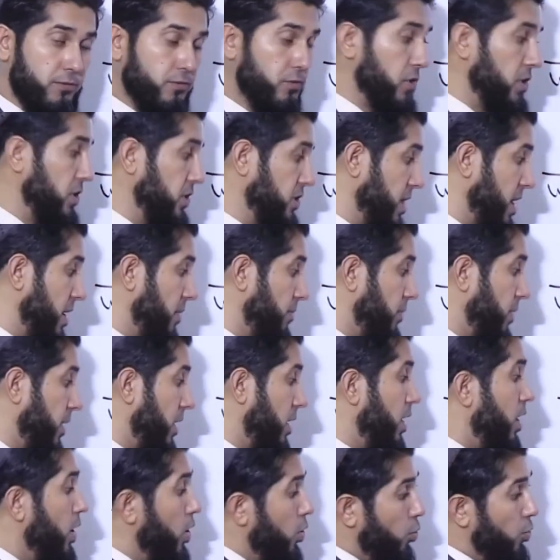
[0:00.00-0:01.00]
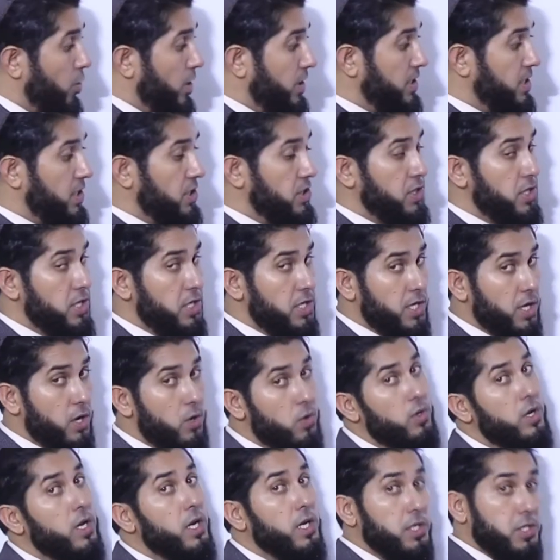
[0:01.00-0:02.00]
For example, what does she
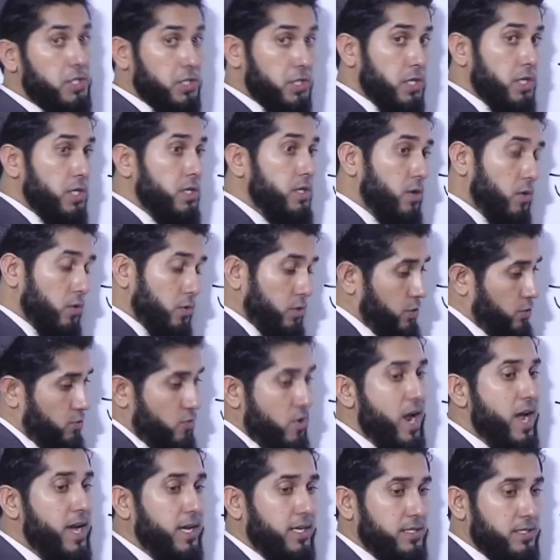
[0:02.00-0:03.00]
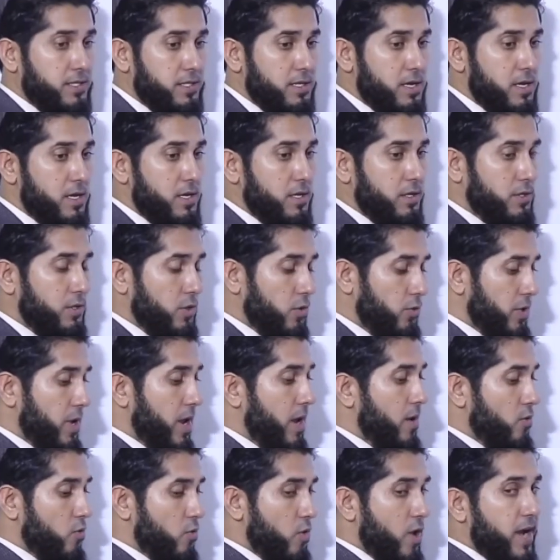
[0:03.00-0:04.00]
cook? She cooks rice. So
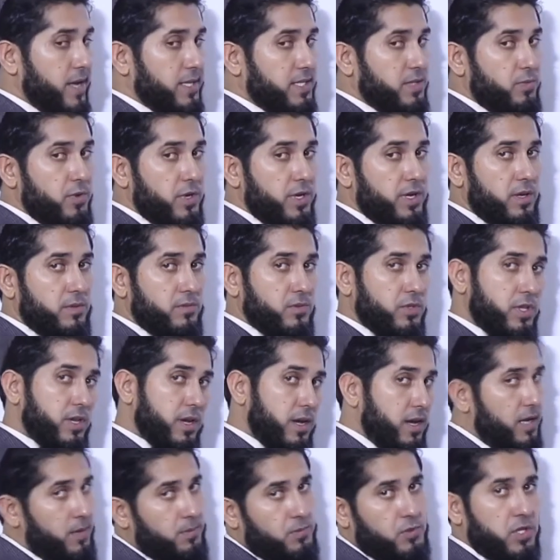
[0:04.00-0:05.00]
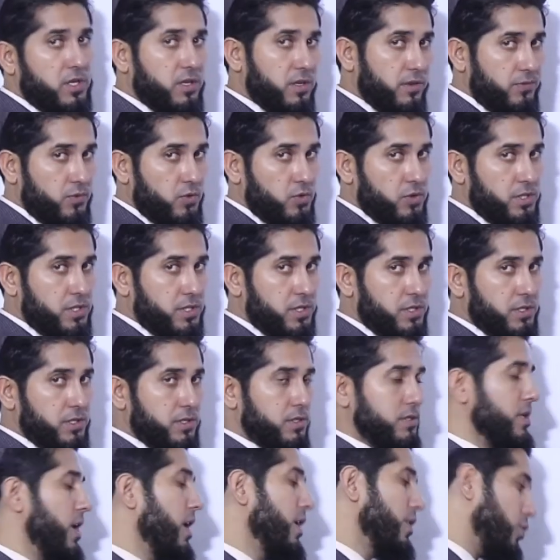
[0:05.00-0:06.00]
now rice becomes the object of your
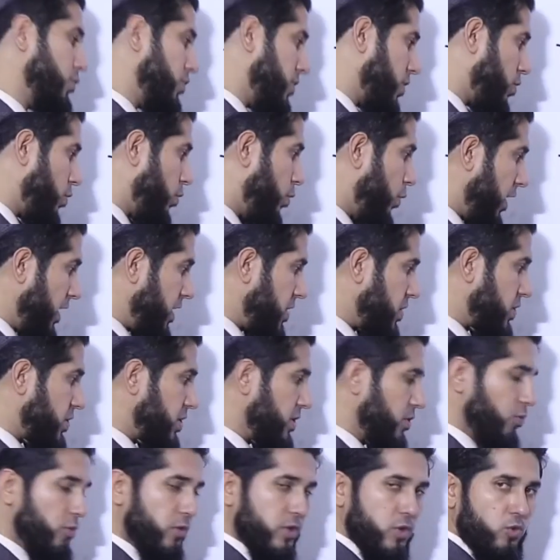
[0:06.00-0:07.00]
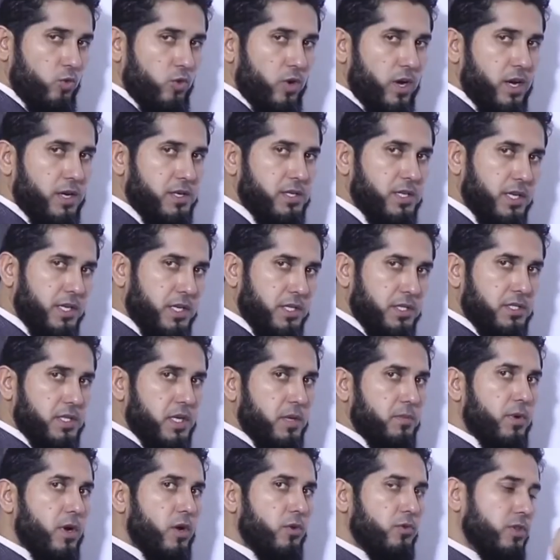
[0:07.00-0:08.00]
sentence. So the question with what is
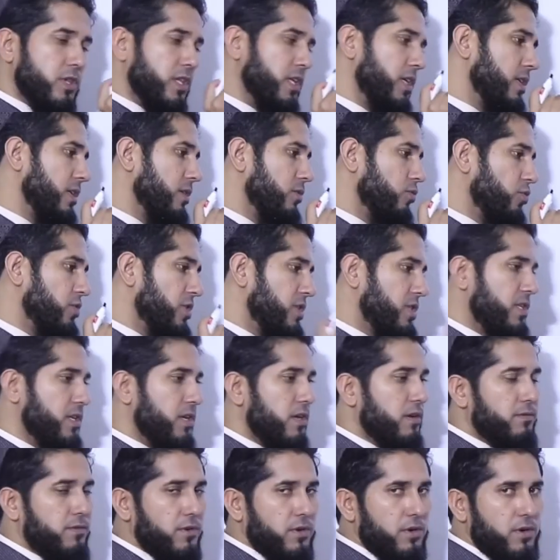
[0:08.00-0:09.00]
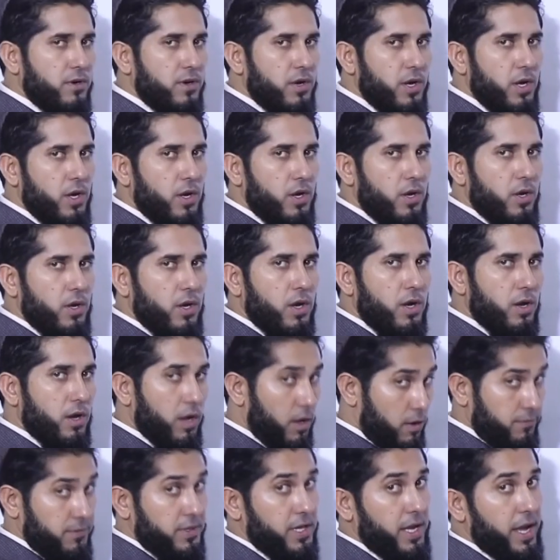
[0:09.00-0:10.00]
about the receiver
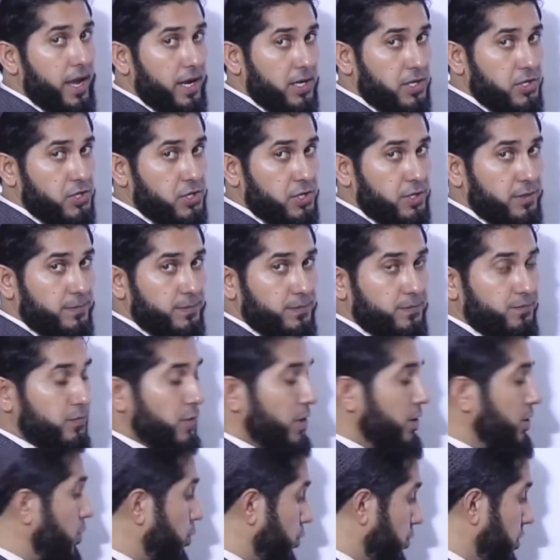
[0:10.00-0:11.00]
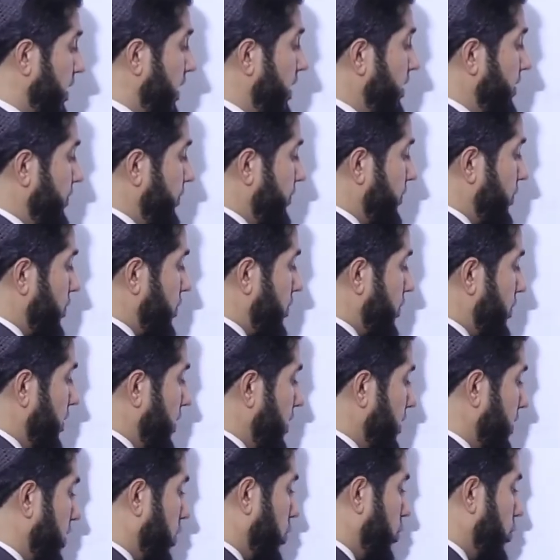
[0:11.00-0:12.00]
of the action. So
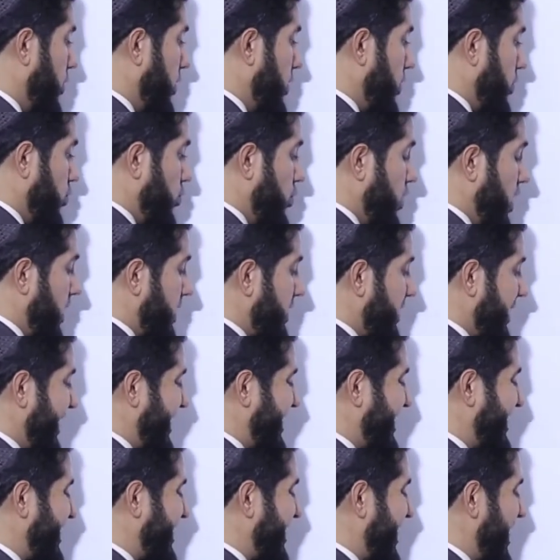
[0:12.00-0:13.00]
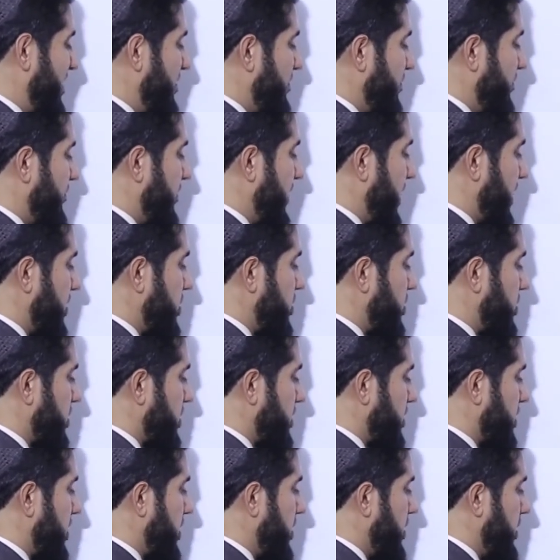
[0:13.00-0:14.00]
therefore, the word what itself
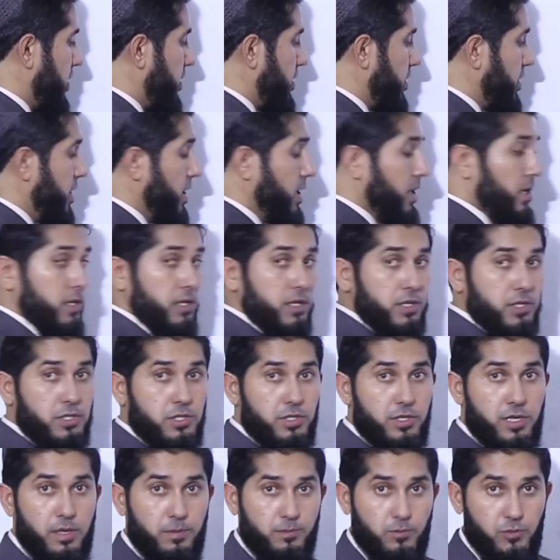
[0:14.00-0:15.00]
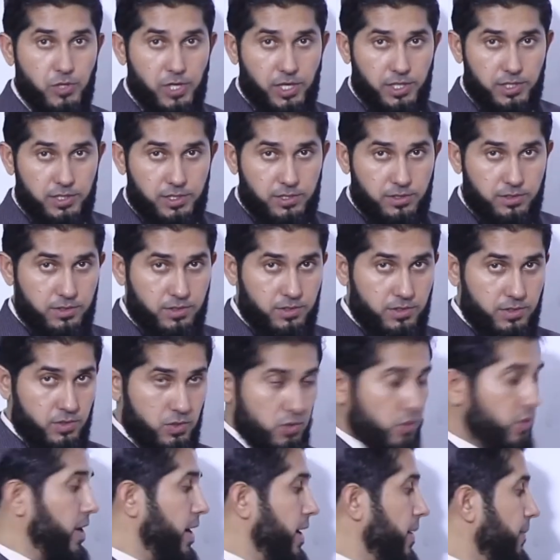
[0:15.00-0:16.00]
functions here as an object.
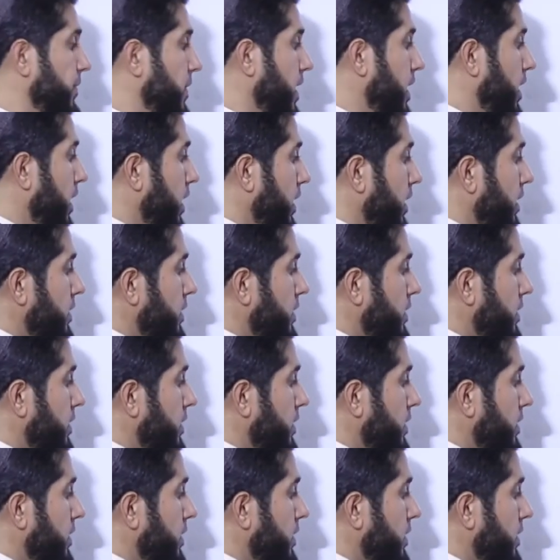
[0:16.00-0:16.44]
Okay?